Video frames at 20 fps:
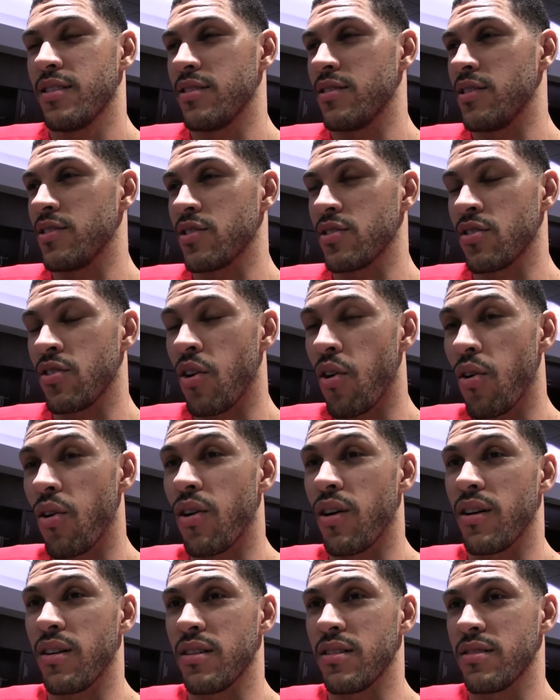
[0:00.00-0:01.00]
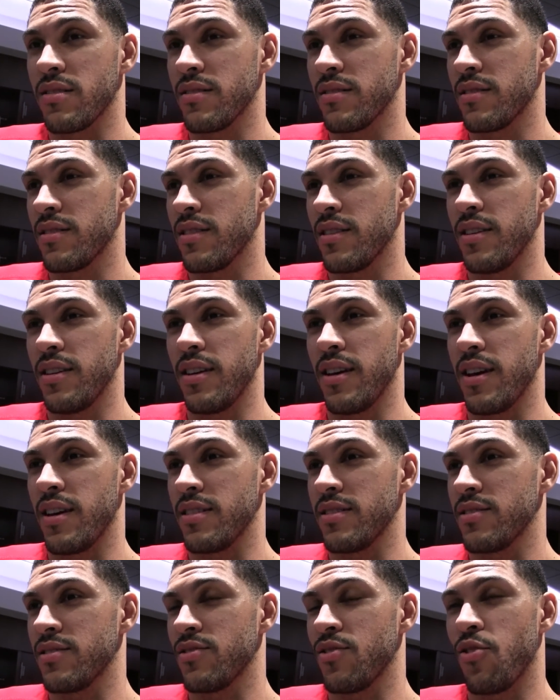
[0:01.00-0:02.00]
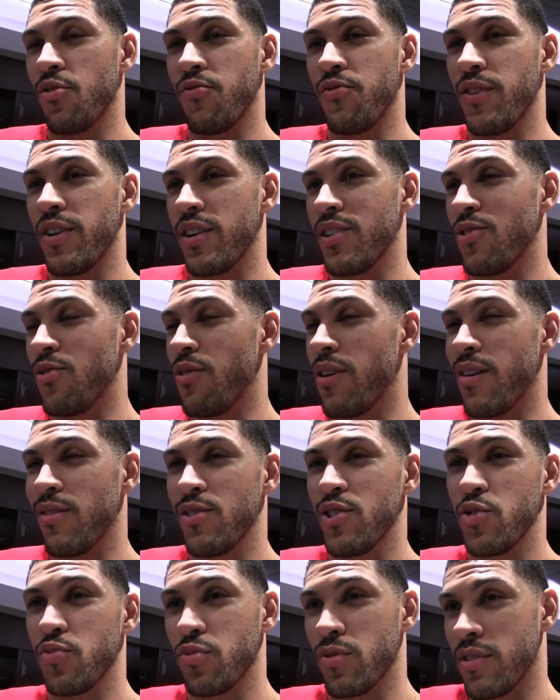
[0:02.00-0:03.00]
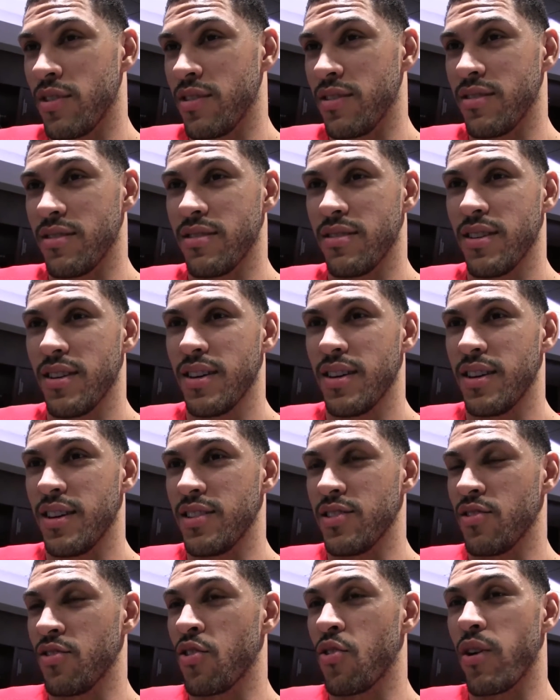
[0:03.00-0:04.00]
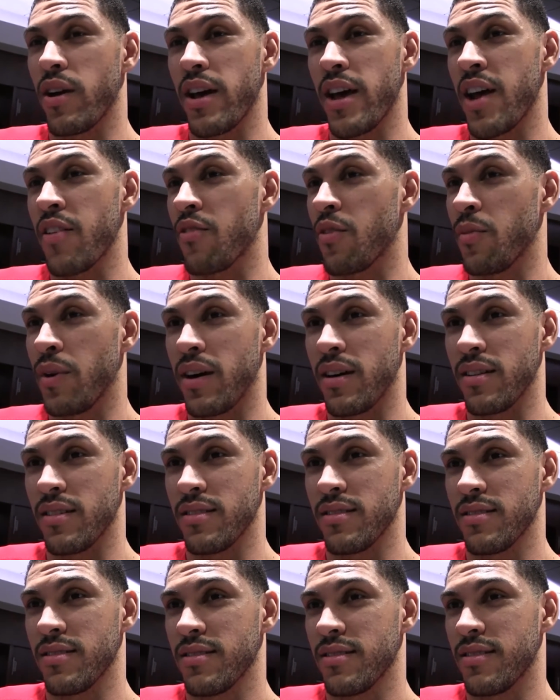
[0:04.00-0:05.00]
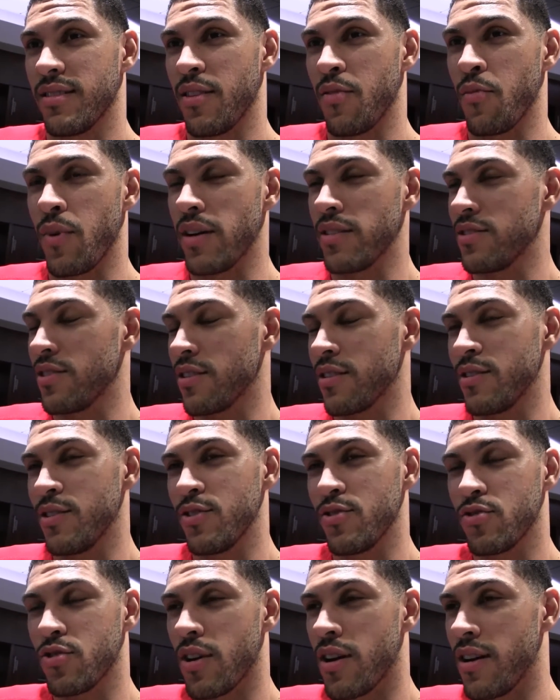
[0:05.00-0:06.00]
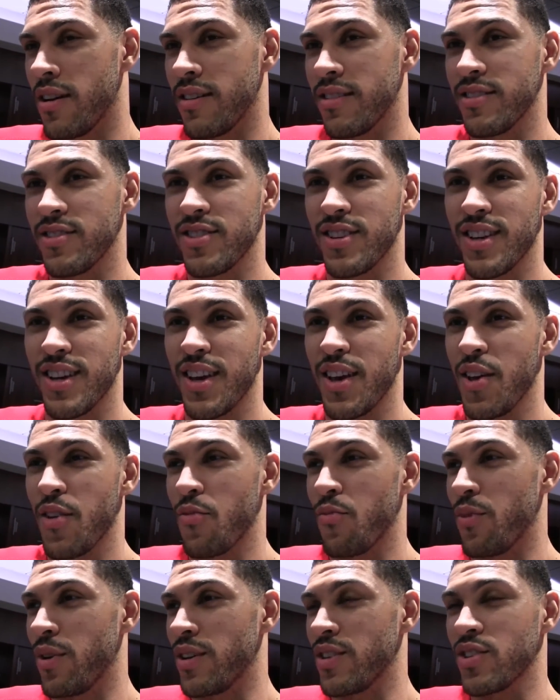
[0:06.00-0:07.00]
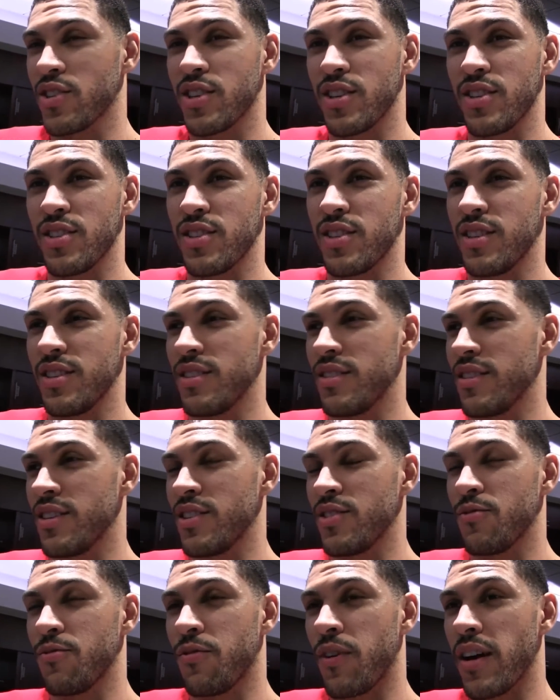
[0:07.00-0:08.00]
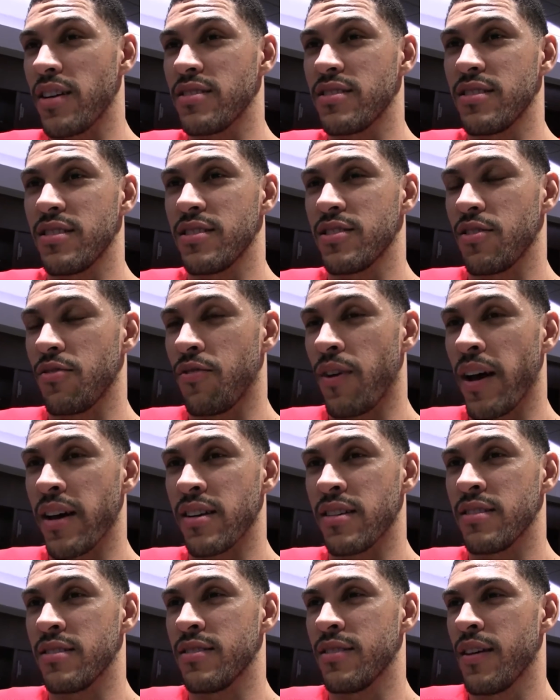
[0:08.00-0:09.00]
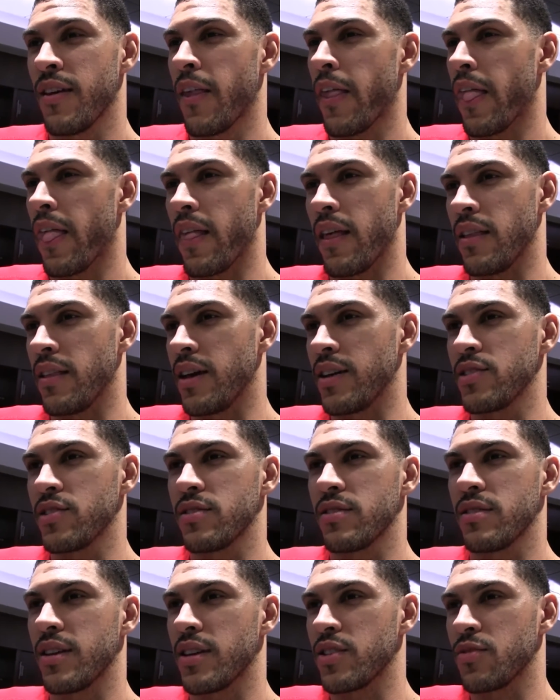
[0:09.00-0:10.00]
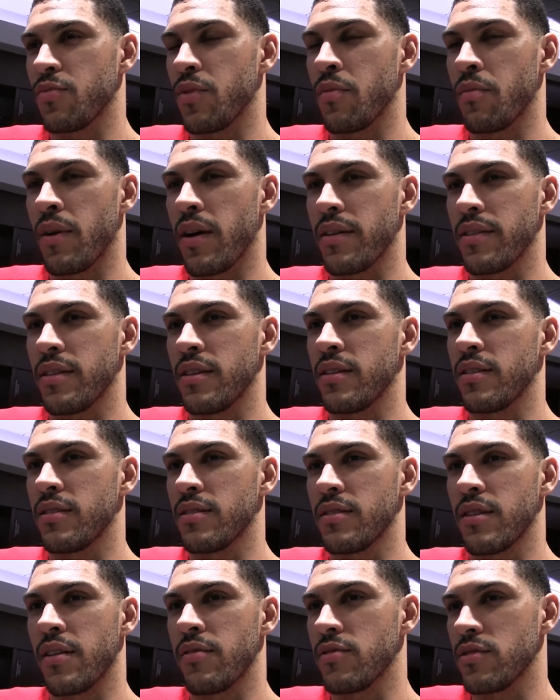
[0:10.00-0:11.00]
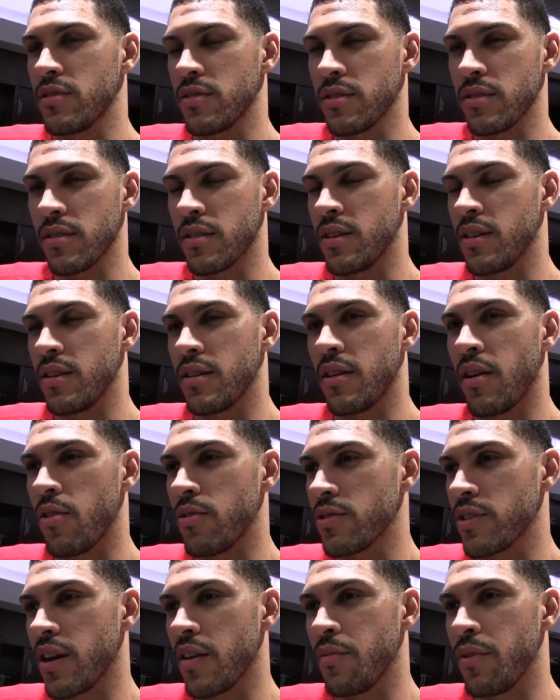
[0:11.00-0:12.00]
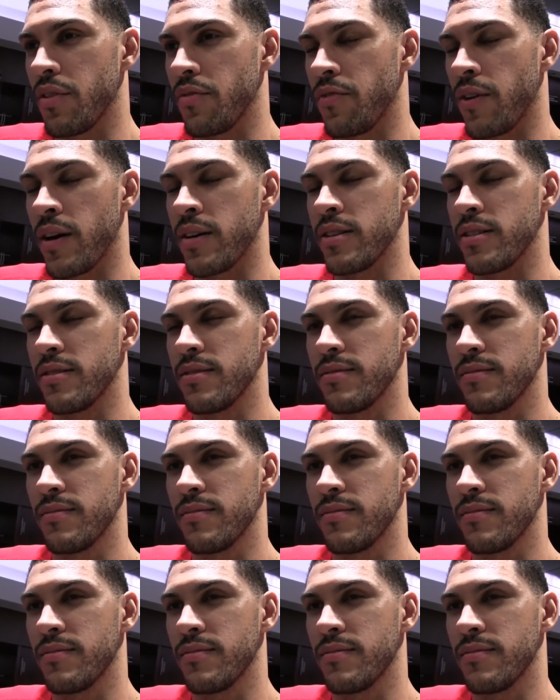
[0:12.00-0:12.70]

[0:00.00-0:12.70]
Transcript: doesn't go hard. He has no fear of whoever he's playing. He's going to go at everybody. He might talk a little trash, but it's because he's feisty. He's a fighter. And that's been my thing. Ever since a kid, always got to be a fighter.